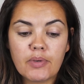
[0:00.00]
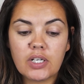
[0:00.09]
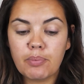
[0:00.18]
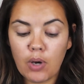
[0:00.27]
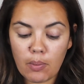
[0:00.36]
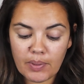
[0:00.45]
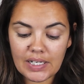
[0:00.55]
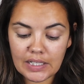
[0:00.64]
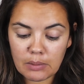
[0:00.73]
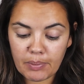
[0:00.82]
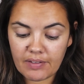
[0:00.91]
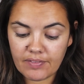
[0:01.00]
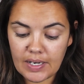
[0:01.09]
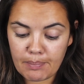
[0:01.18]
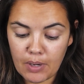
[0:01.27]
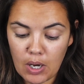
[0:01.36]
going to pop a little bit of
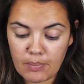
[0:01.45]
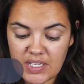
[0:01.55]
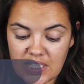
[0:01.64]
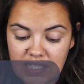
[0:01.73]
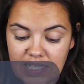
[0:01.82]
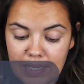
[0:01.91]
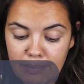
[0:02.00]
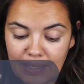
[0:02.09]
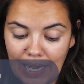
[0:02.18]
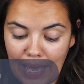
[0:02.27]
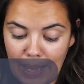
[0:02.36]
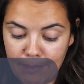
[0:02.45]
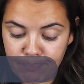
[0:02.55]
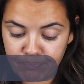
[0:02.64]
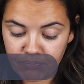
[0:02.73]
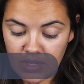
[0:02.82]
lip balm. This is LIPGLAM.